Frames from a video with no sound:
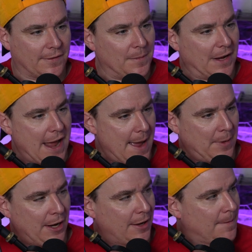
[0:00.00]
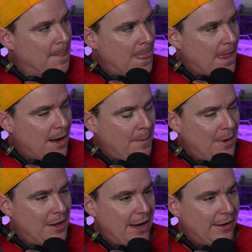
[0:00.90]
something happening and be
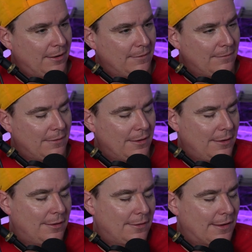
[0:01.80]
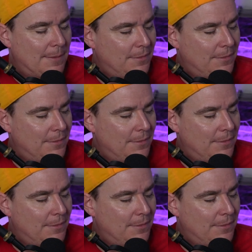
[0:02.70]
like, "Has this happened